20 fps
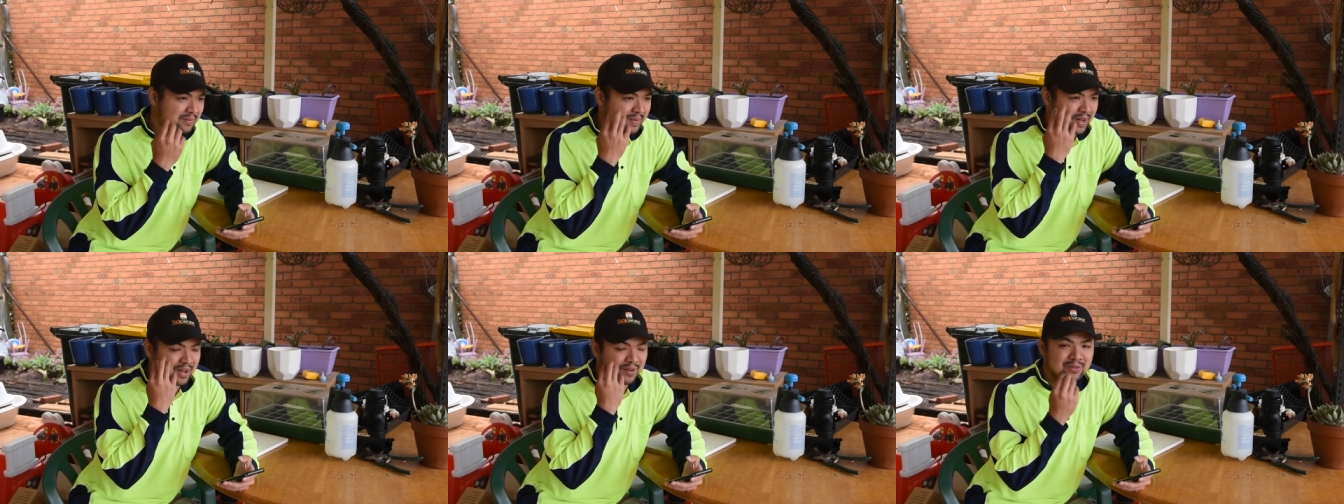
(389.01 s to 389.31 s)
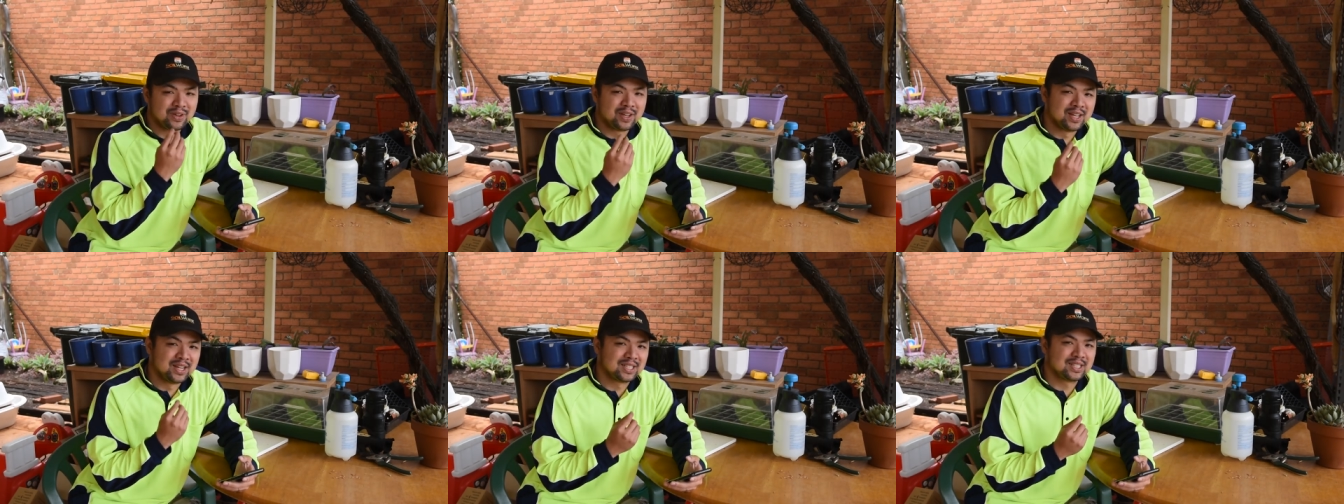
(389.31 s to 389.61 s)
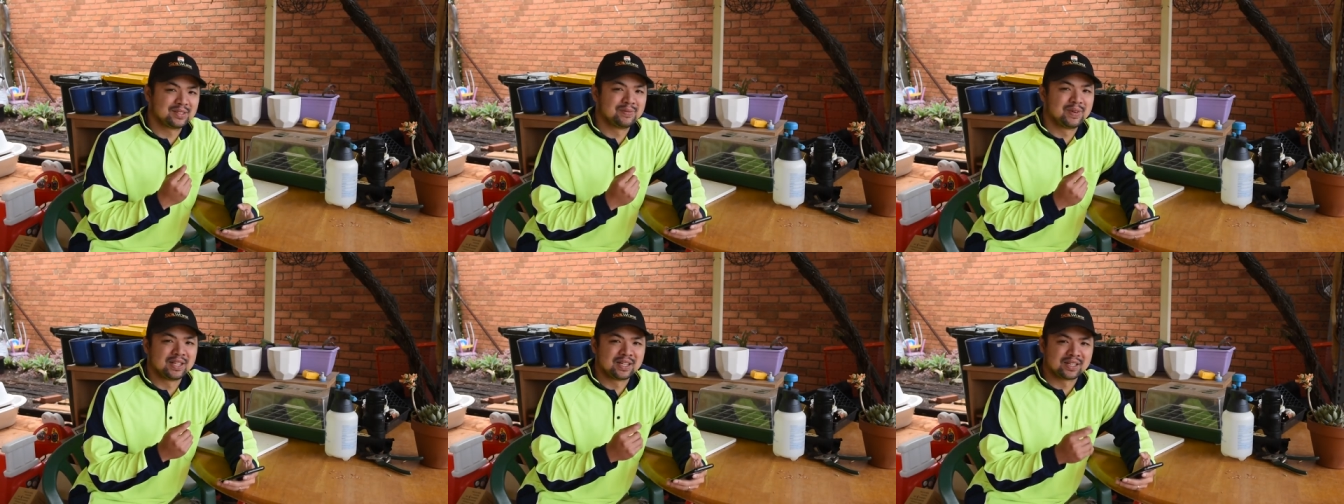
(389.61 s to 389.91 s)
on my
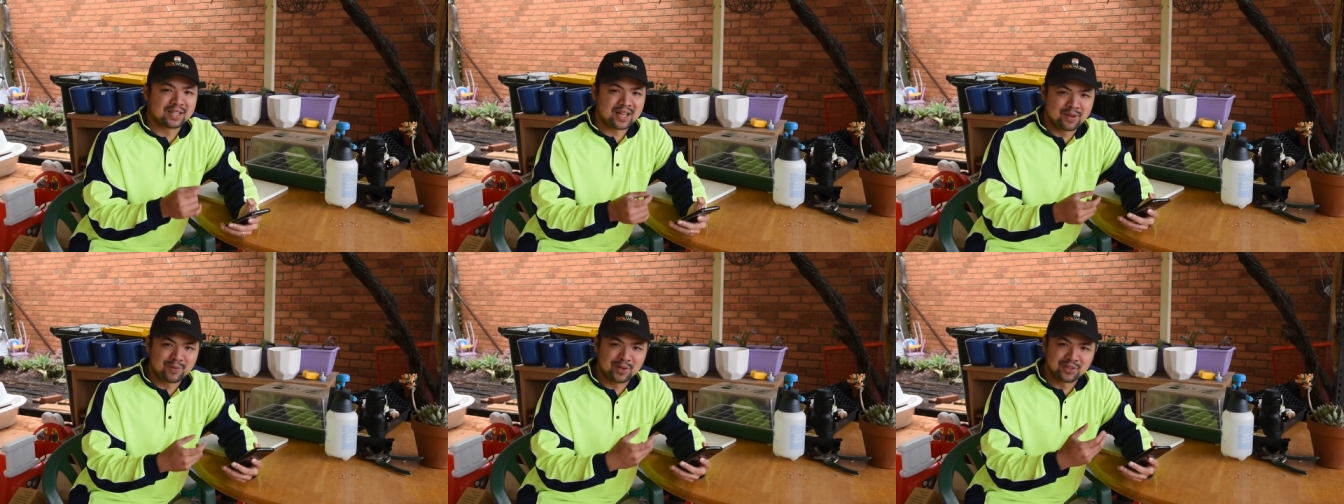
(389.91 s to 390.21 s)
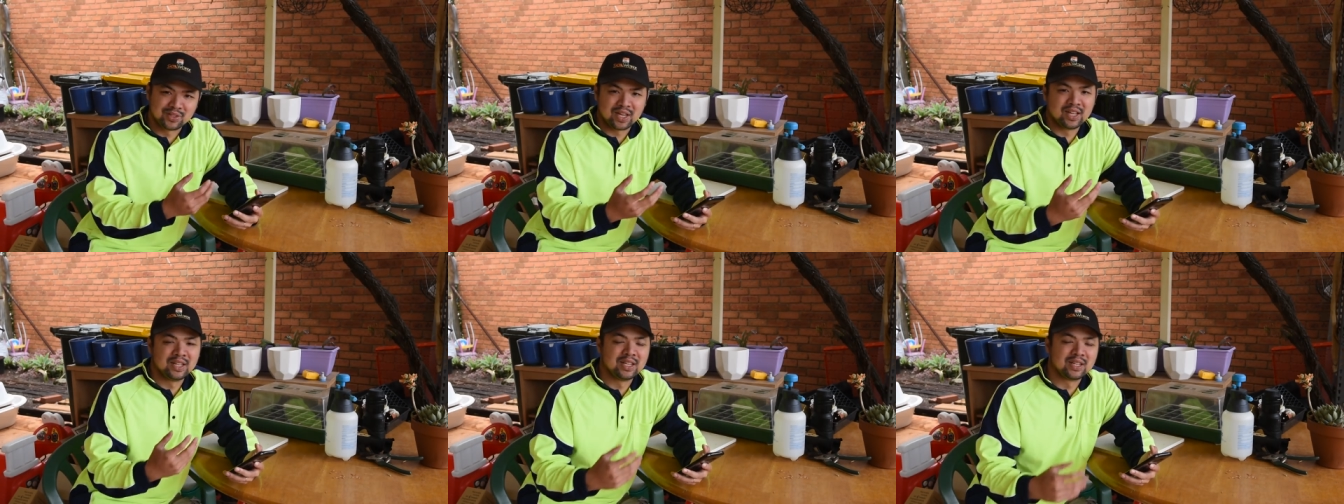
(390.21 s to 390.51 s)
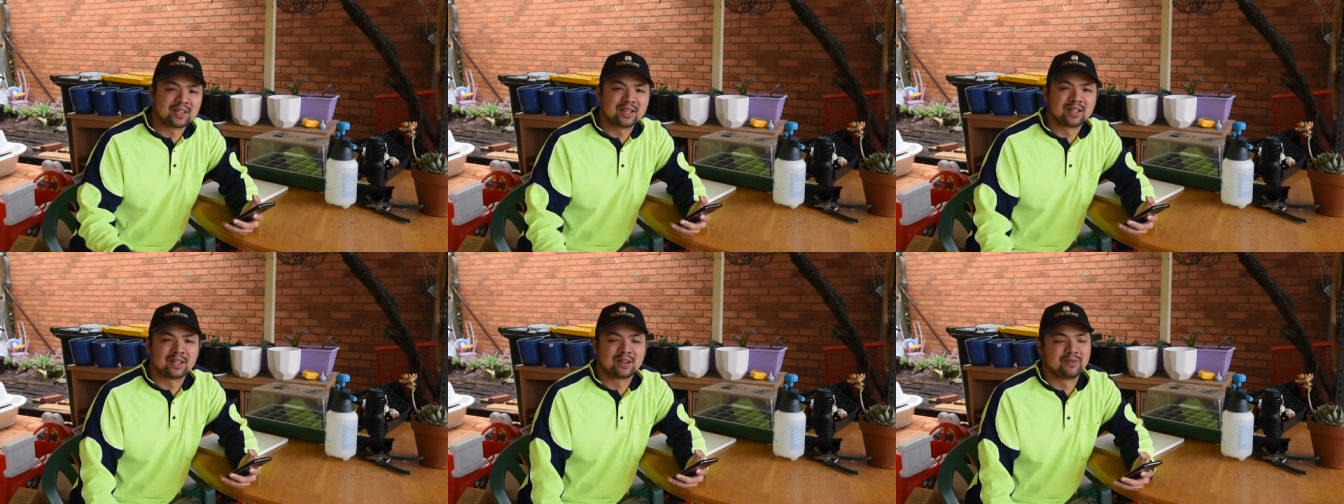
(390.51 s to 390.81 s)
face by the time I was
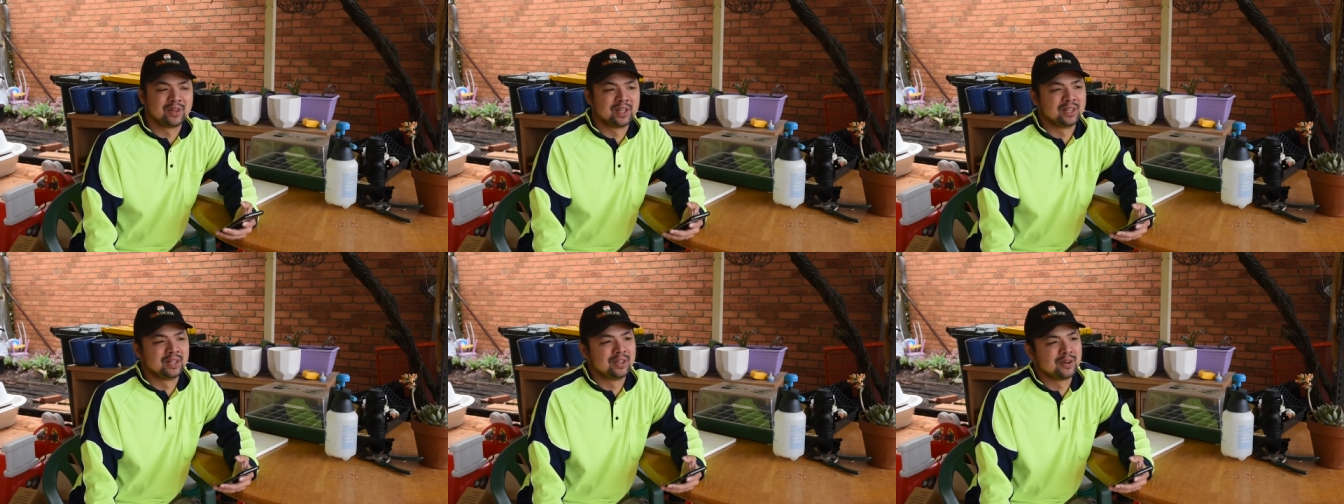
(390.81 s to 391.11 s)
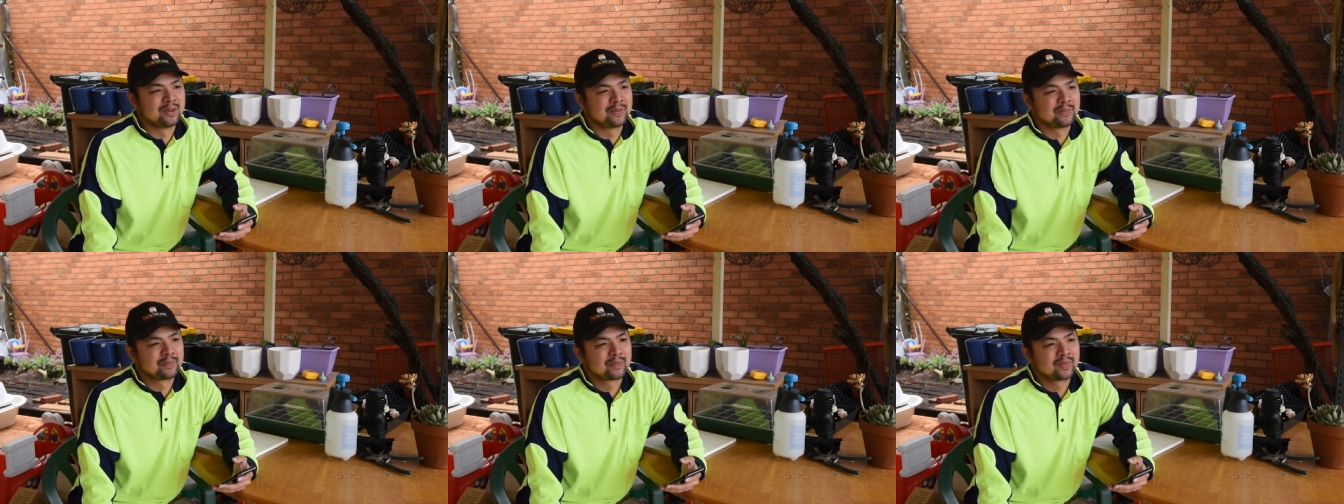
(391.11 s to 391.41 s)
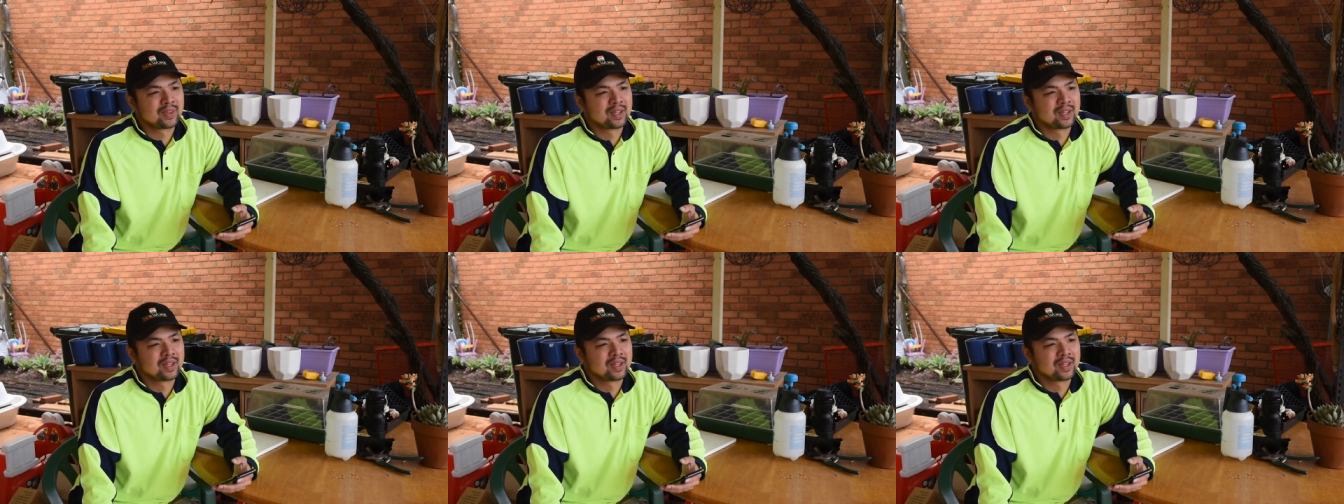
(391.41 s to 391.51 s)
editing a video.